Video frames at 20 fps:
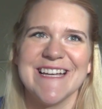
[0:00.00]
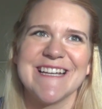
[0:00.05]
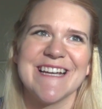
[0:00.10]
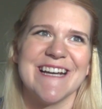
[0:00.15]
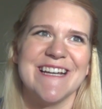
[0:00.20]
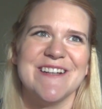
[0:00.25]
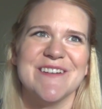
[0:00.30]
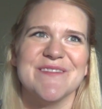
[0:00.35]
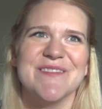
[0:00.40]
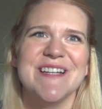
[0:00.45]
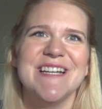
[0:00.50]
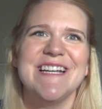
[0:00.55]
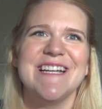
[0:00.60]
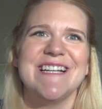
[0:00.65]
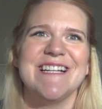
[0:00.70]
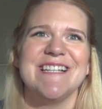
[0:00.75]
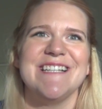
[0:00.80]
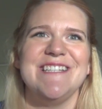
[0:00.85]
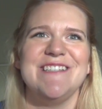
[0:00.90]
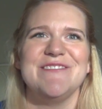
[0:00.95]
kind of
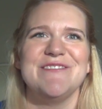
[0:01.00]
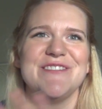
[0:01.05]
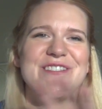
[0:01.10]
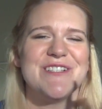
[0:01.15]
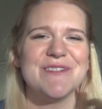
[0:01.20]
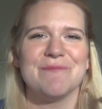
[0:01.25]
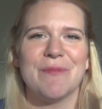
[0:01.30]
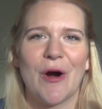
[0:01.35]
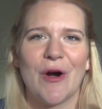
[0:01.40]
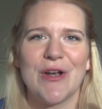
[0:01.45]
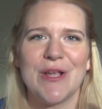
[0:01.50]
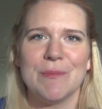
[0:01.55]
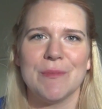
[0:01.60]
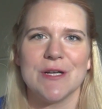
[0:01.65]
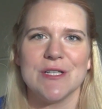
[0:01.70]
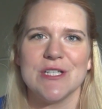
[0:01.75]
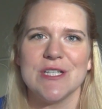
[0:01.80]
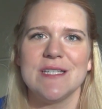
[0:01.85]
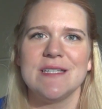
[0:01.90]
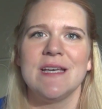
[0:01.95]
use your party
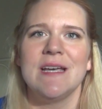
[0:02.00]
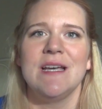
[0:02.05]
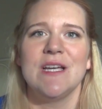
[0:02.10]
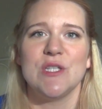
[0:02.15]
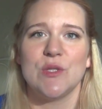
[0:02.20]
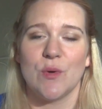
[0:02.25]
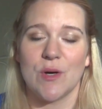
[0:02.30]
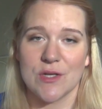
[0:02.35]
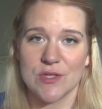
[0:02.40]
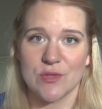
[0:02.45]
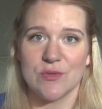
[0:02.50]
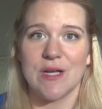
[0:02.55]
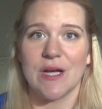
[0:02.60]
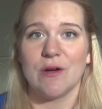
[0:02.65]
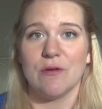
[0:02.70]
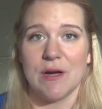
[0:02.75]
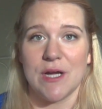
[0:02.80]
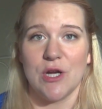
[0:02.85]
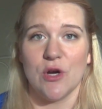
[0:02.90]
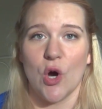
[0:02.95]
budget to also
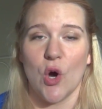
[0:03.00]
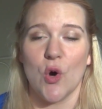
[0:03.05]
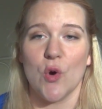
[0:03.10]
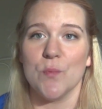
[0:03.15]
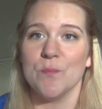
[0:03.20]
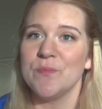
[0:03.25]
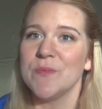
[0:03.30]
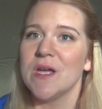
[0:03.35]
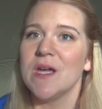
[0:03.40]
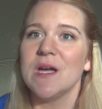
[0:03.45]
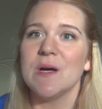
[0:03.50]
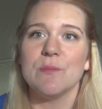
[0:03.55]
decorate your home.